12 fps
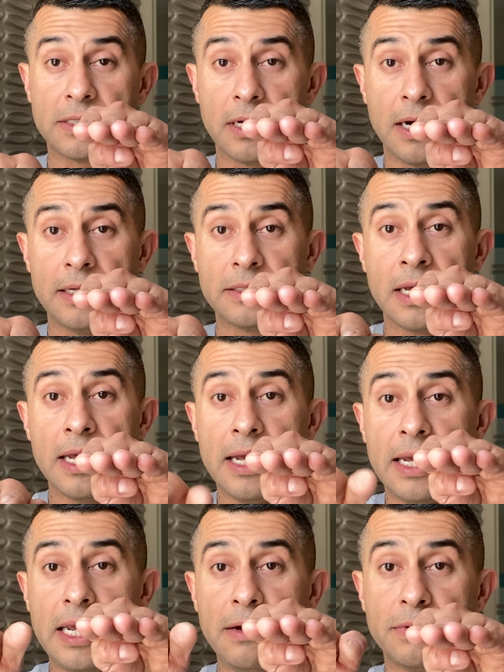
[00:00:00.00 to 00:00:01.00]
signs.
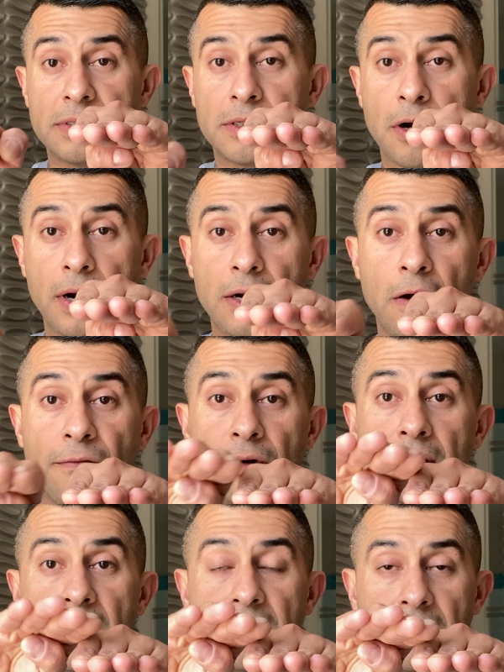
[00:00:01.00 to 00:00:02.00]
He was turning over
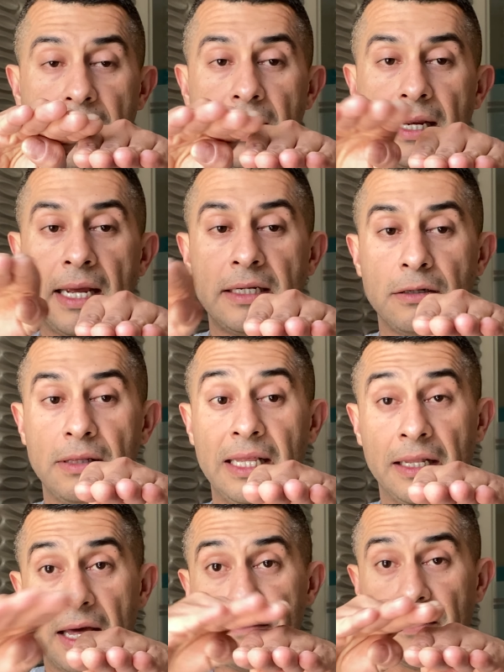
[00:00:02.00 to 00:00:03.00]
into this lane, into
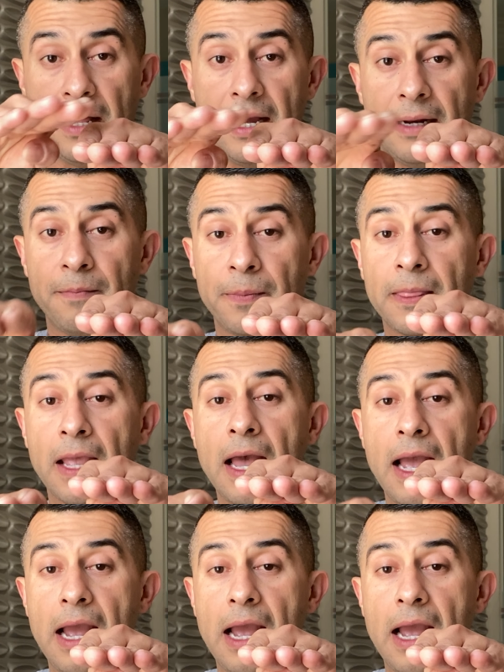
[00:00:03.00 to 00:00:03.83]
the left lane,